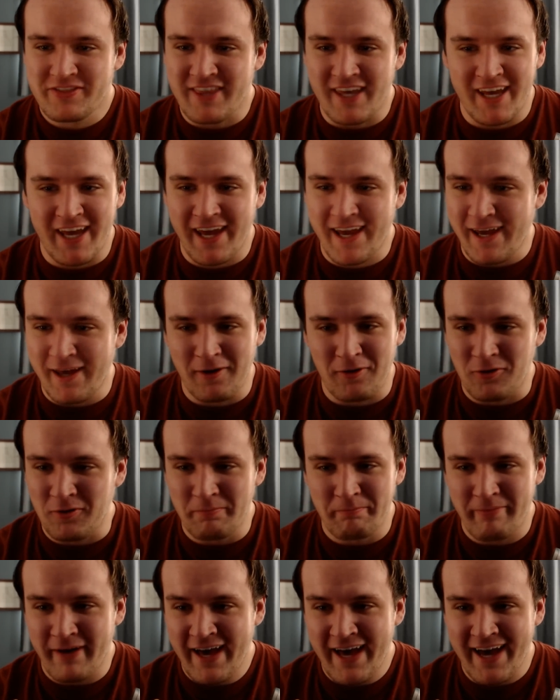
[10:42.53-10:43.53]
They ain't
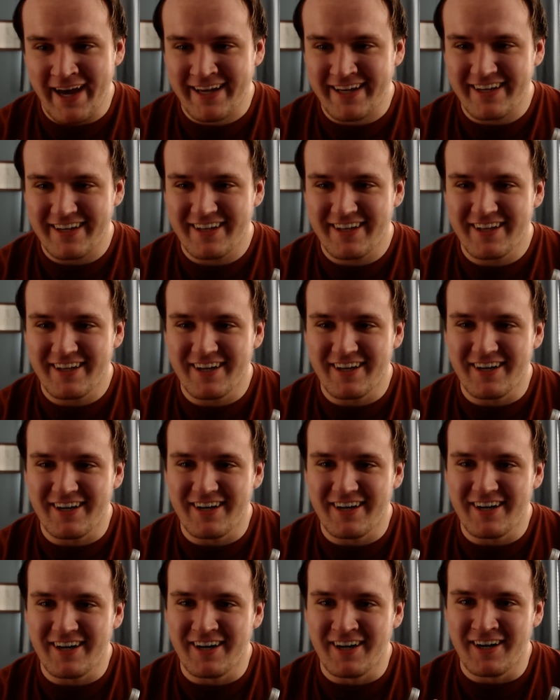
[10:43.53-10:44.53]
holding back.
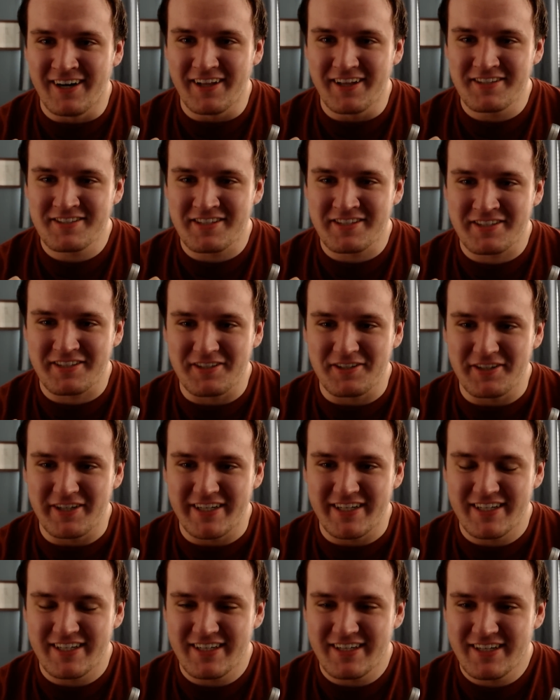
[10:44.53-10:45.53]
Oh, this is
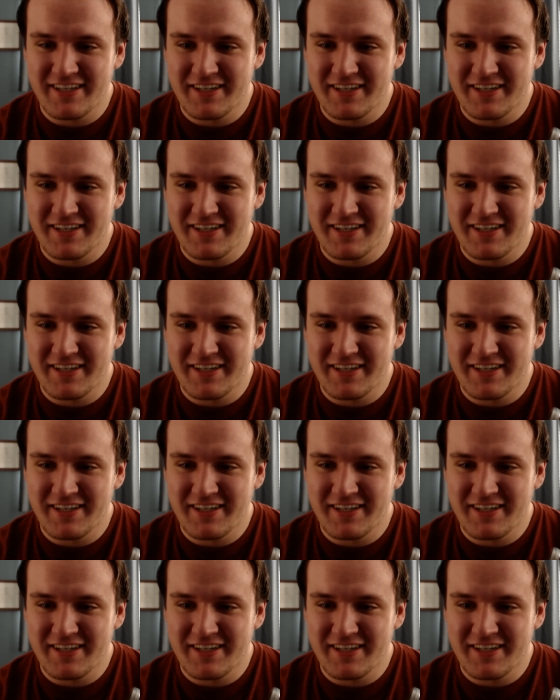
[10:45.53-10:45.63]
good.